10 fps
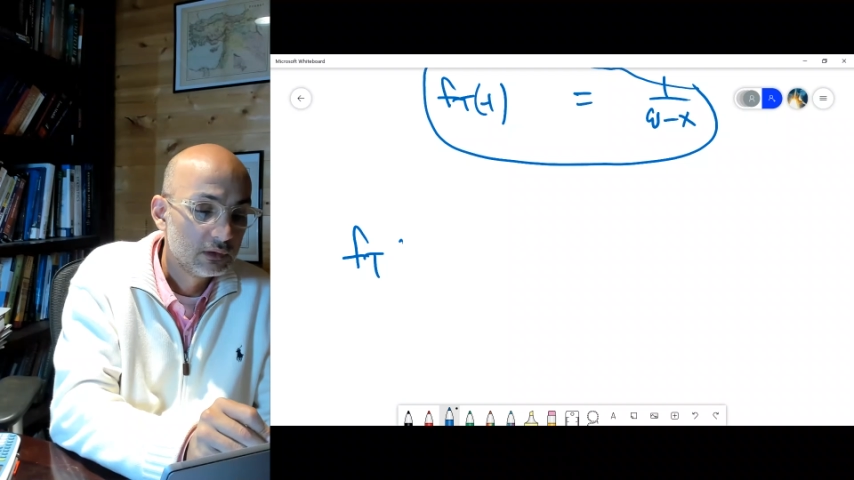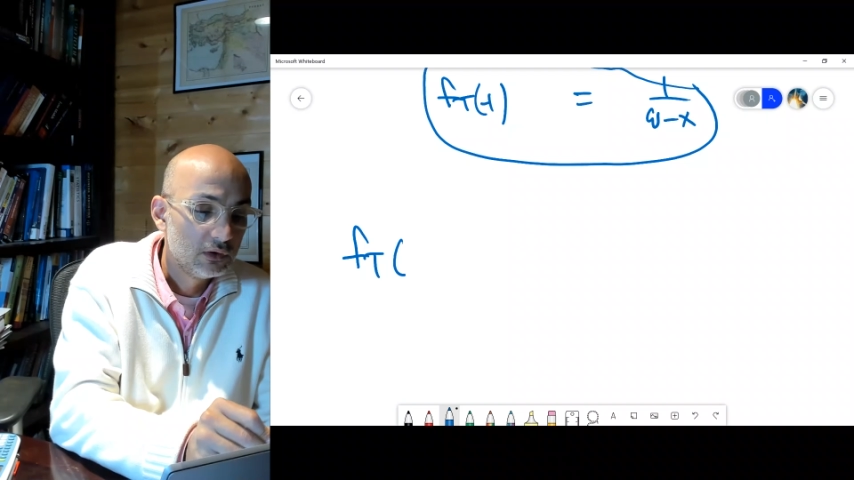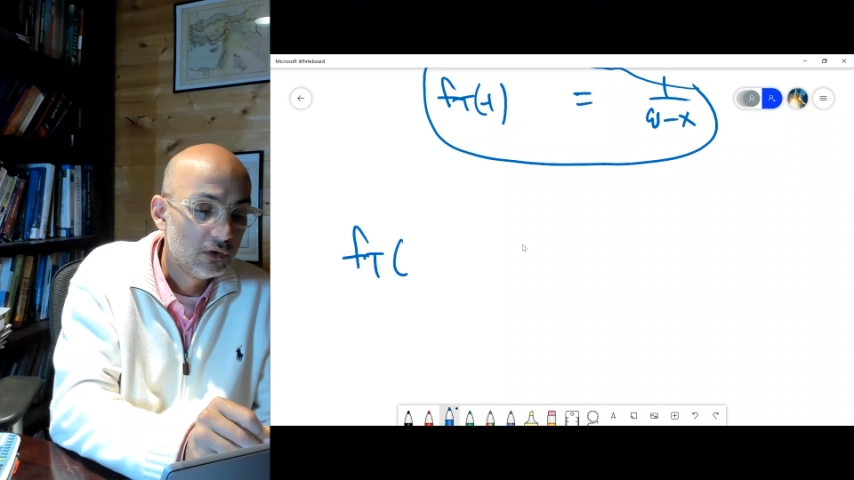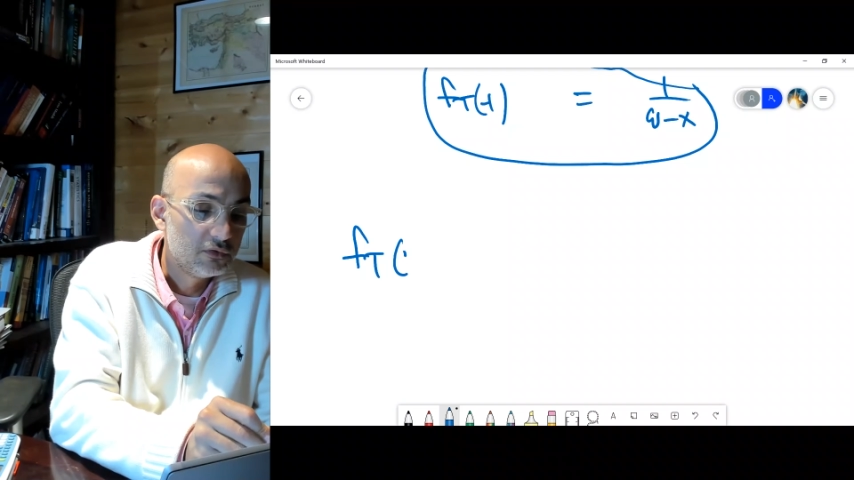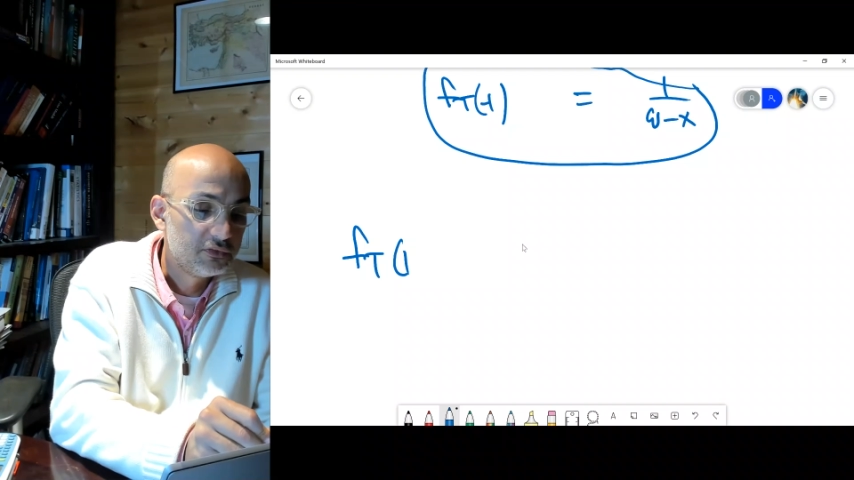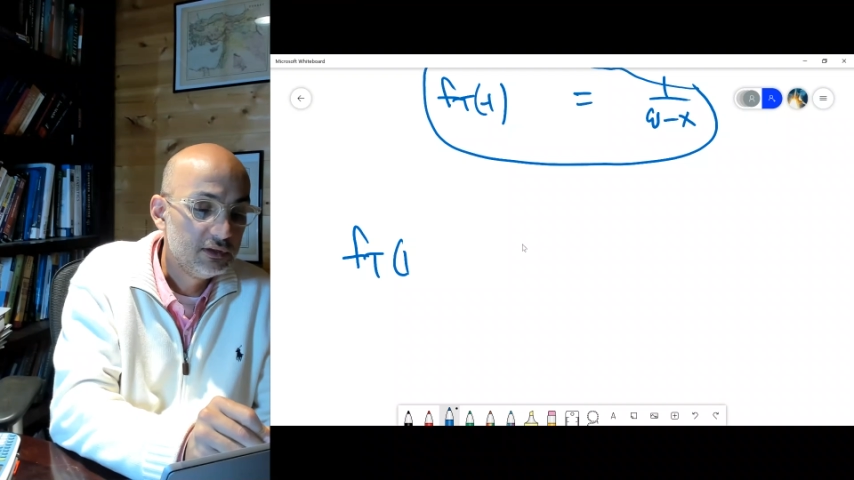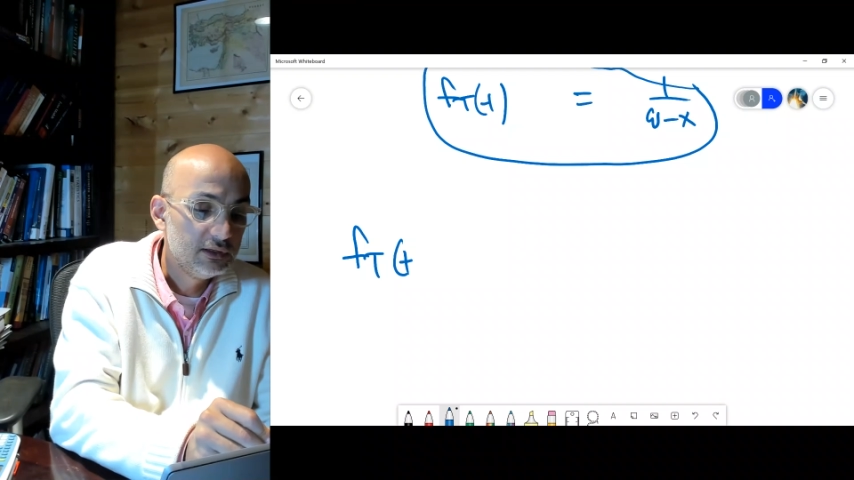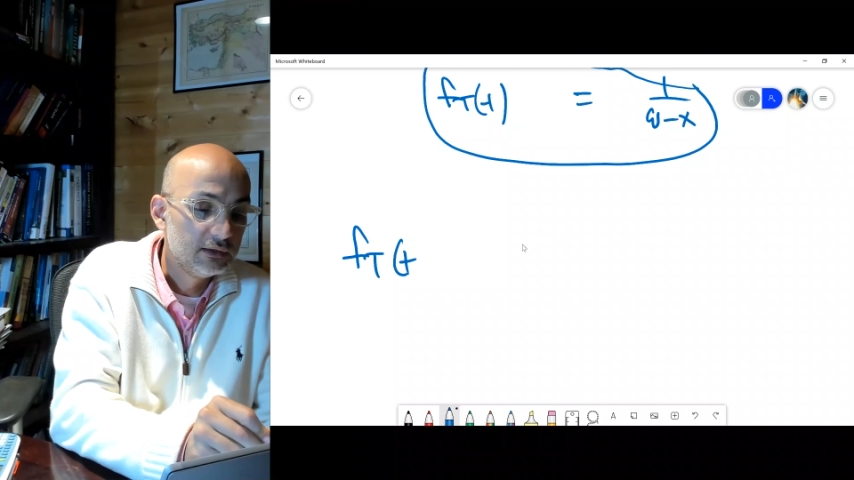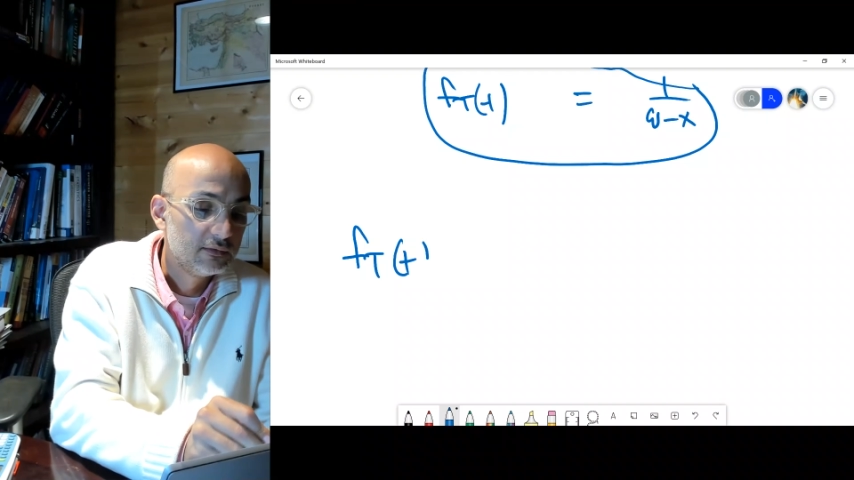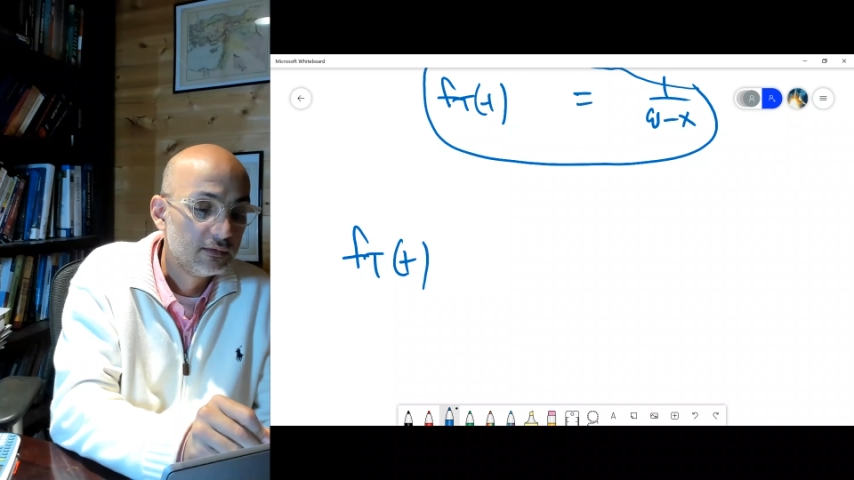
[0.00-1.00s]
of
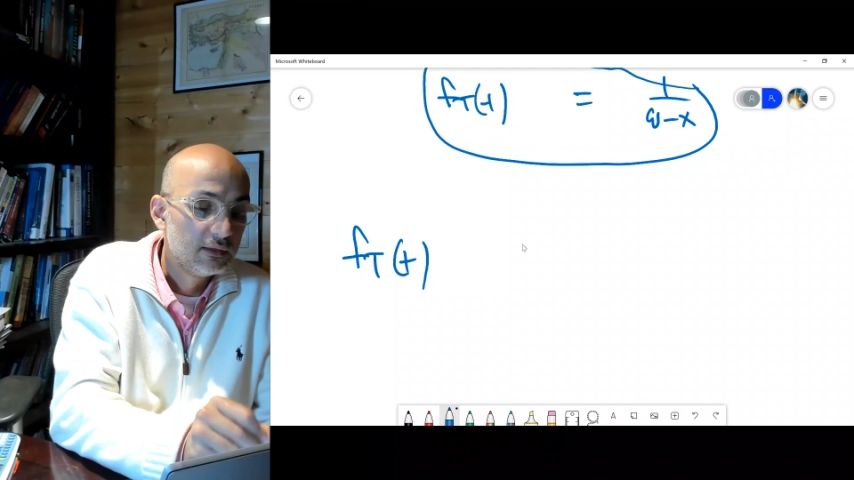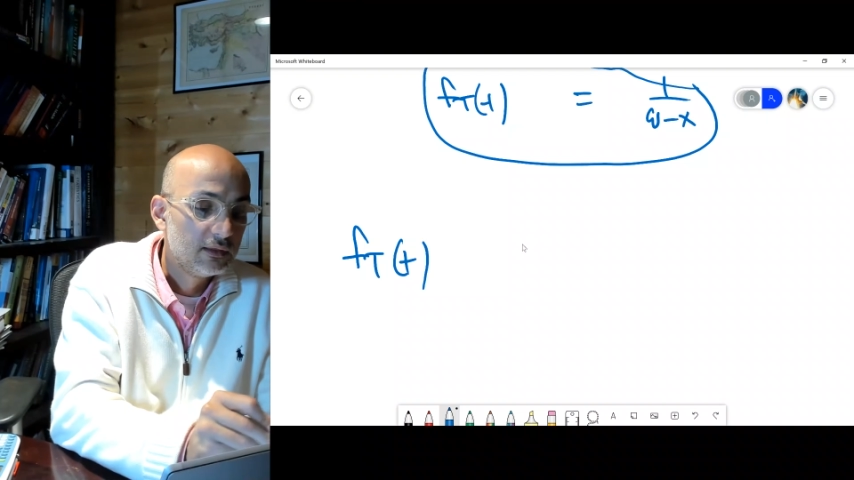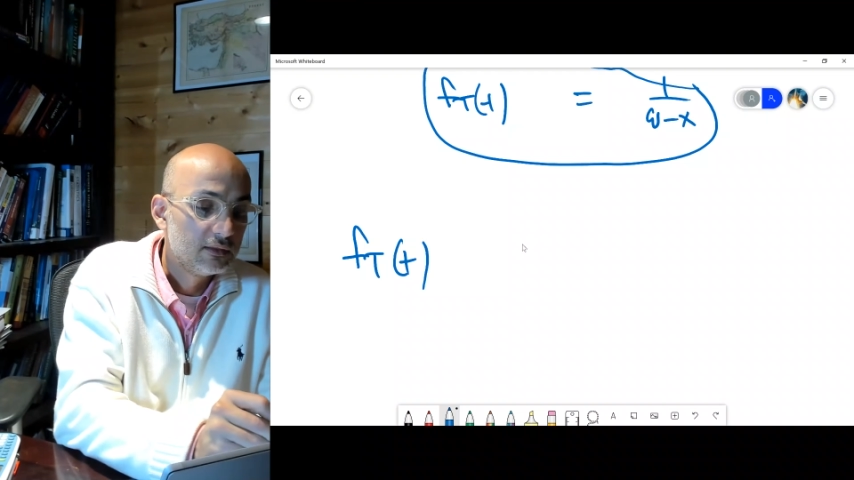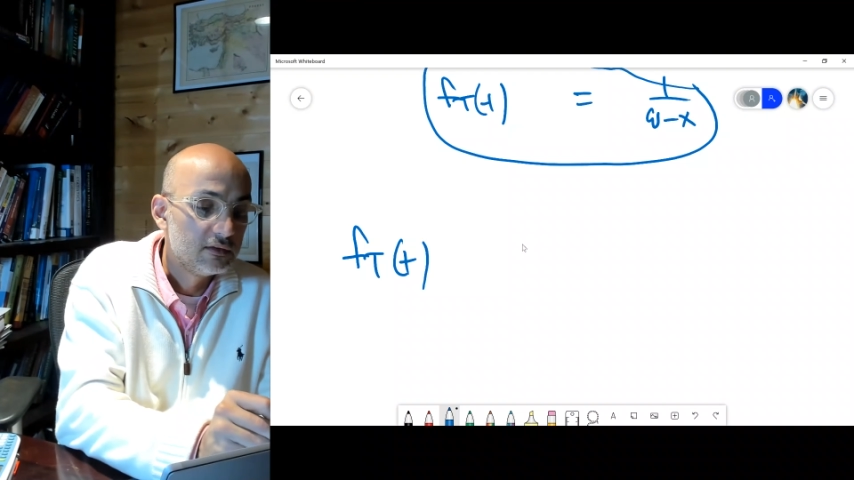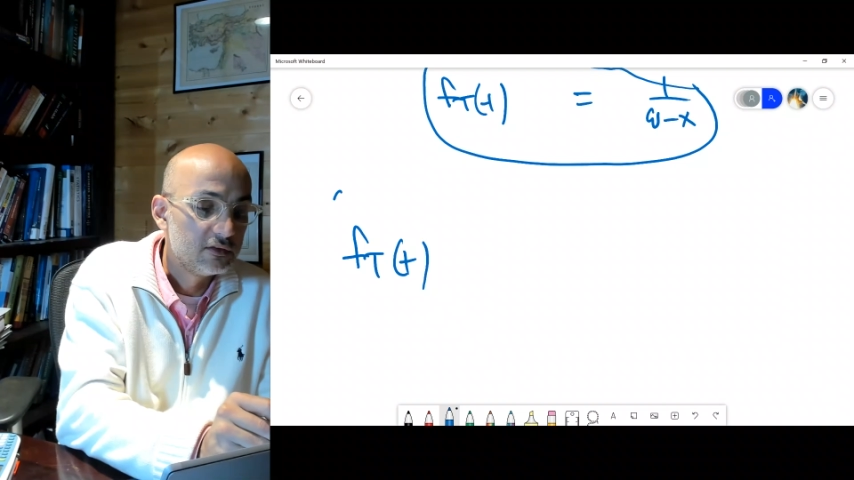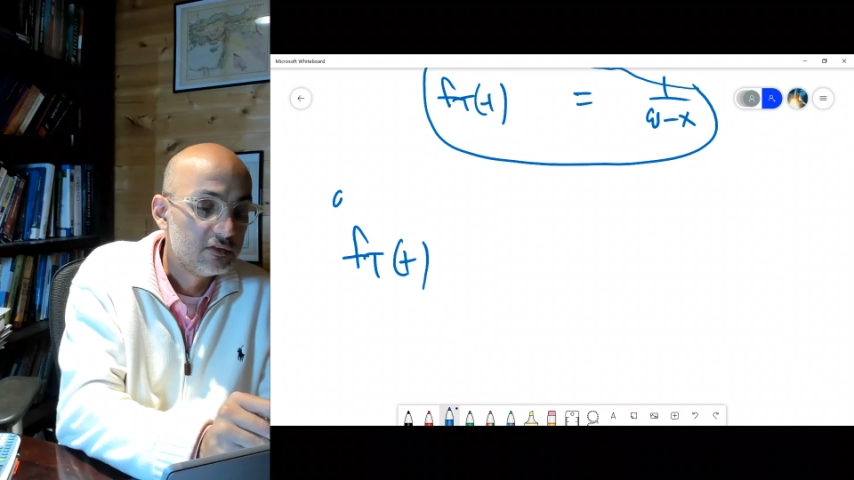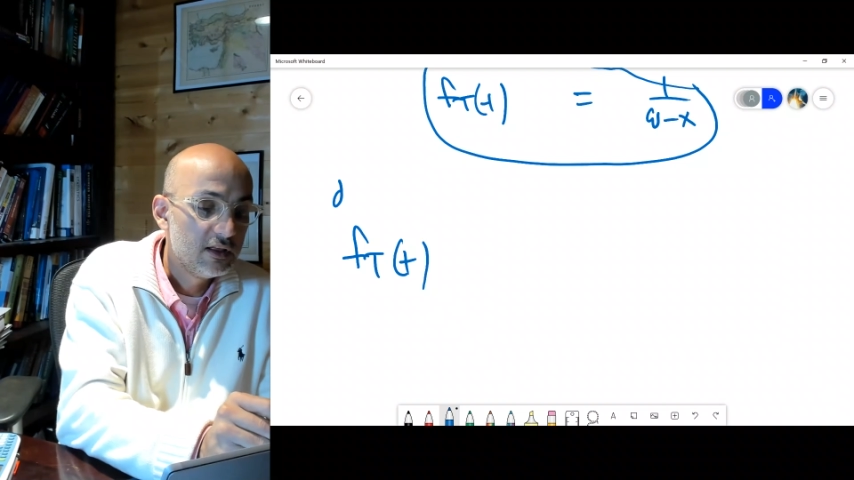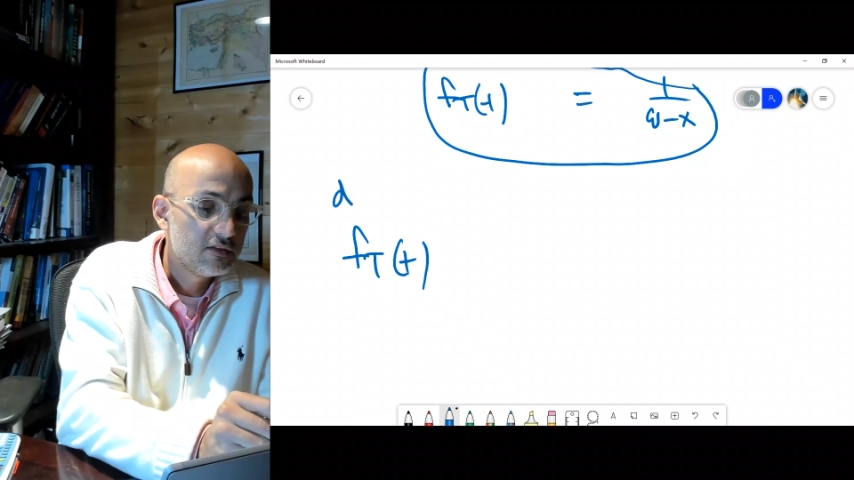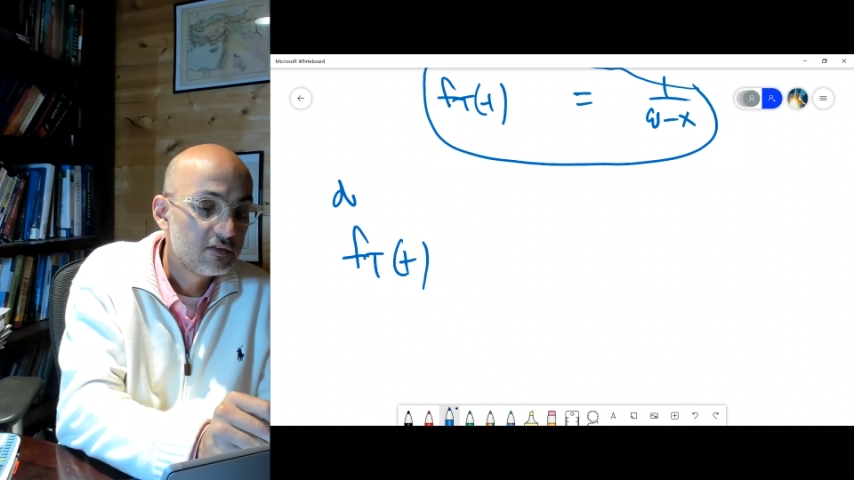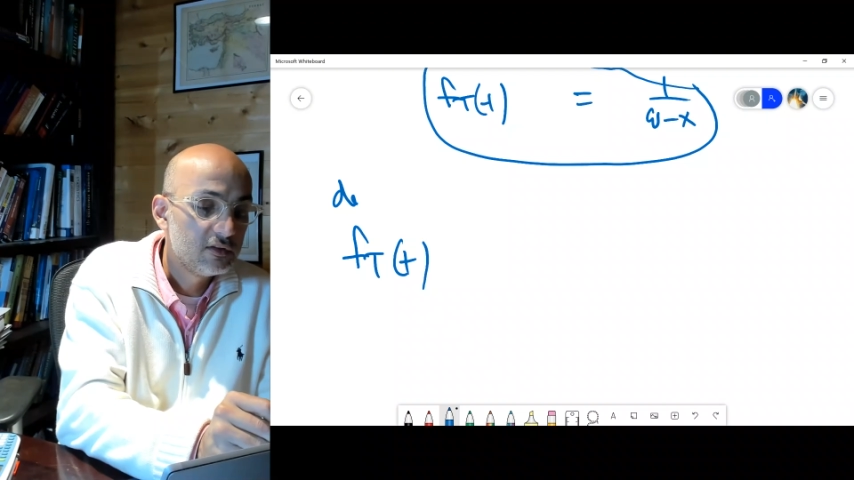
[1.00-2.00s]
t, this
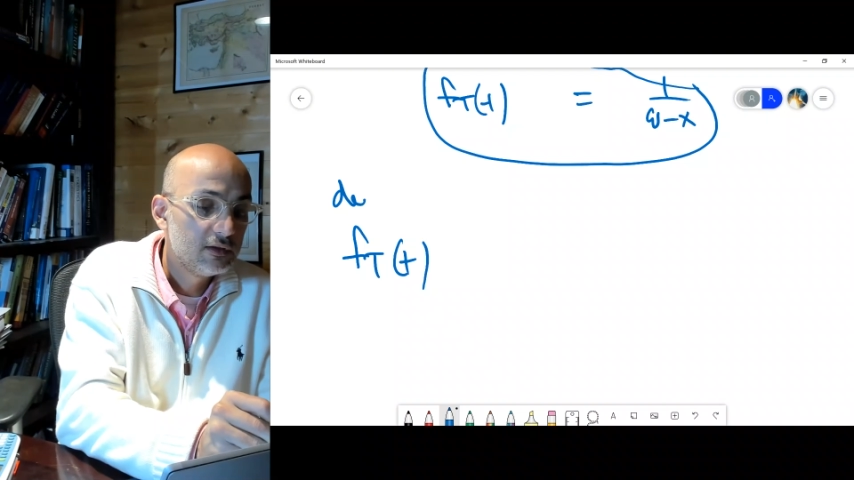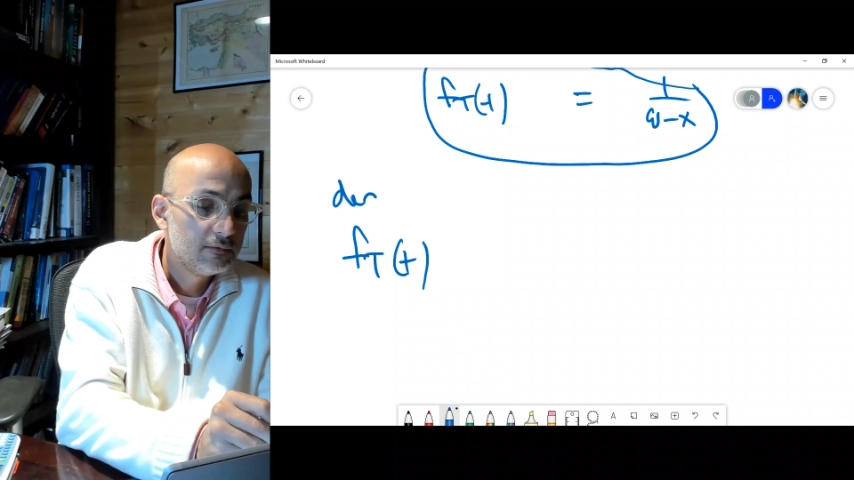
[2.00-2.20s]
density